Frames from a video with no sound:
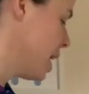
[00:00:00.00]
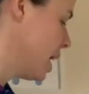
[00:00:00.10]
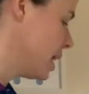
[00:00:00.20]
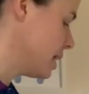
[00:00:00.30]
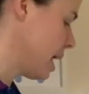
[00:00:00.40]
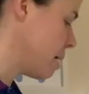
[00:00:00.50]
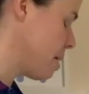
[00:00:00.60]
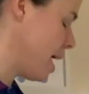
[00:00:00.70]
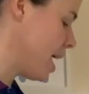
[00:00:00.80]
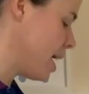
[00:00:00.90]
Same
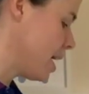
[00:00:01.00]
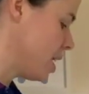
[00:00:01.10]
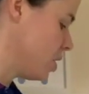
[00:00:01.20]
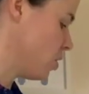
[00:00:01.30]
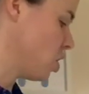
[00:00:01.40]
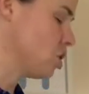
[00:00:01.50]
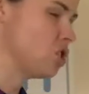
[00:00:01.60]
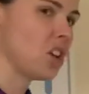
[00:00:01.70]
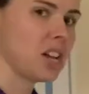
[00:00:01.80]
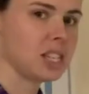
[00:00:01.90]
here. You've got a
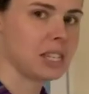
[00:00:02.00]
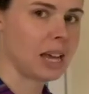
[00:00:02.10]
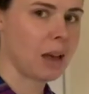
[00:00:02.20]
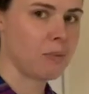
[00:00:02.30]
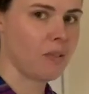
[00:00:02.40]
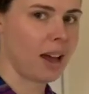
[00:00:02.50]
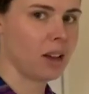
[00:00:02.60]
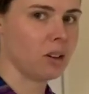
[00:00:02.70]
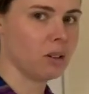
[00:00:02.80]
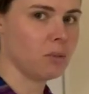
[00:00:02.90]
certain type of
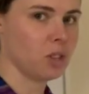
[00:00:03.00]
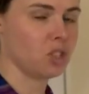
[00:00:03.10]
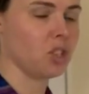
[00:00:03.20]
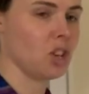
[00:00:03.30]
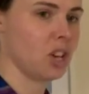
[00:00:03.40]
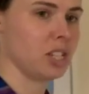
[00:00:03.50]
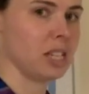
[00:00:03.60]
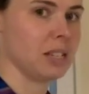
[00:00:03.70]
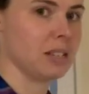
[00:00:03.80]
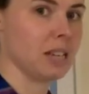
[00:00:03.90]
angle with a
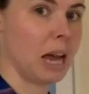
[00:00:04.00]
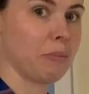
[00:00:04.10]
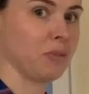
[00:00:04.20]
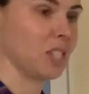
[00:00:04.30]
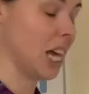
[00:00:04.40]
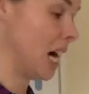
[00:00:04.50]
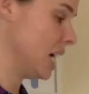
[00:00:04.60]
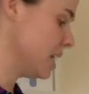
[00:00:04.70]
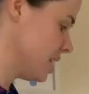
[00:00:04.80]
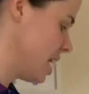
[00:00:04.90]
certain type of
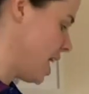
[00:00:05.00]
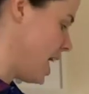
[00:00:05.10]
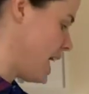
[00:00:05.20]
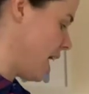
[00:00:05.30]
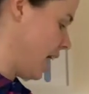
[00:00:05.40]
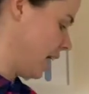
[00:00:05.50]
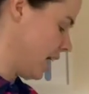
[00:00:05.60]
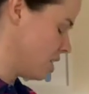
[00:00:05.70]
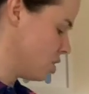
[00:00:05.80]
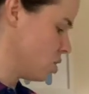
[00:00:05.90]
size. And
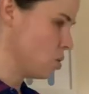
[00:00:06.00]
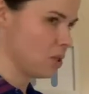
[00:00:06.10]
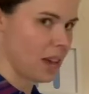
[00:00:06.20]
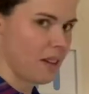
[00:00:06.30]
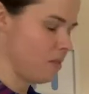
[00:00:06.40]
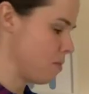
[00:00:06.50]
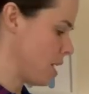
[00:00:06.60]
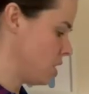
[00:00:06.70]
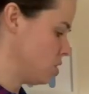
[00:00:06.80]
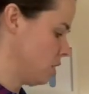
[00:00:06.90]
can you use that
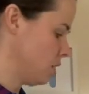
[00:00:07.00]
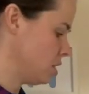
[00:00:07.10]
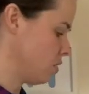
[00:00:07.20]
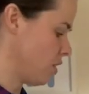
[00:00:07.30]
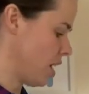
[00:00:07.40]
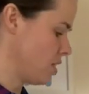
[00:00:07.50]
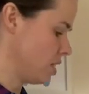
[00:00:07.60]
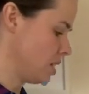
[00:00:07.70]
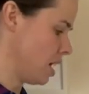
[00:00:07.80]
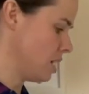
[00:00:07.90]
information to find the
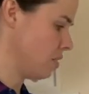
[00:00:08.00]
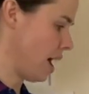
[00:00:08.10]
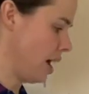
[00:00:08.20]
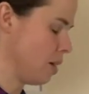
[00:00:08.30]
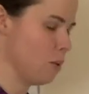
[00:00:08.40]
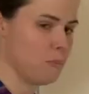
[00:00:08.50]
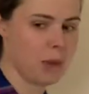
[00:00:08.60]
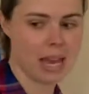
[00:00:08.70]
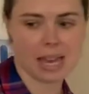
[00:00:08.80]
size of angle B?